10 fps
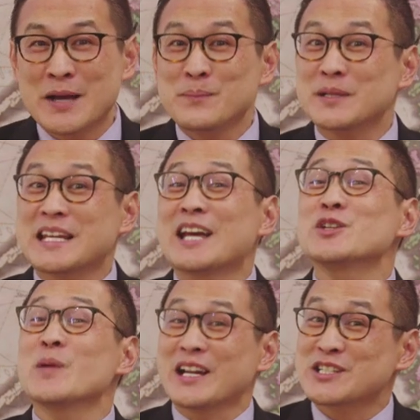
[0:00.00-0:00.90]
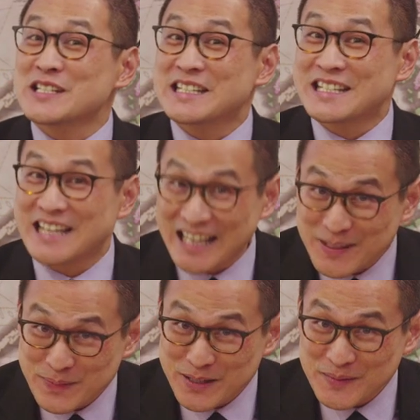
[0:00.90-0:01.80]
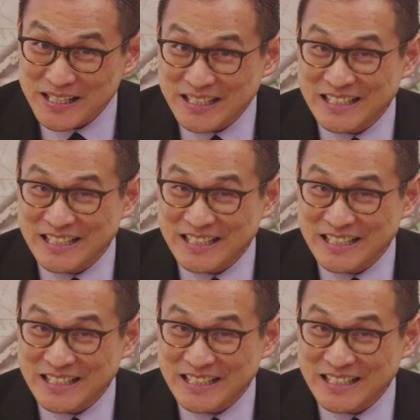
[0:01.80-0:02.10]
But can you actually get a permit?